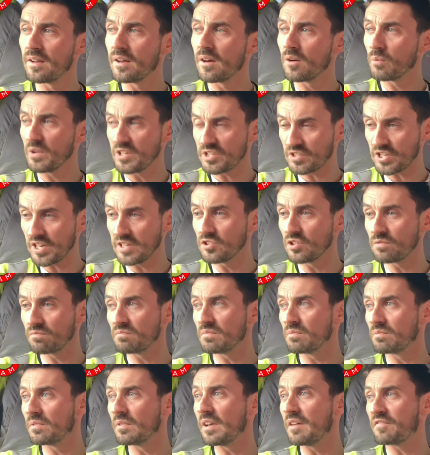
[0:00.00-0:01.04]
Which, in,
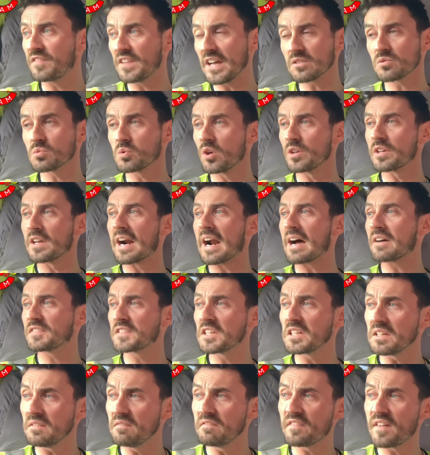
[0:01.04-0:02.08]
if that's what you're
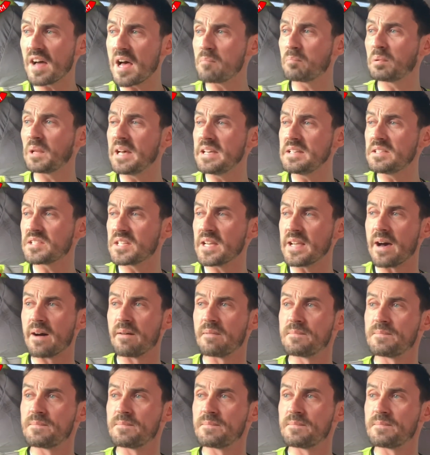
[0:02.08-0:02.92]
after, then fair play to you.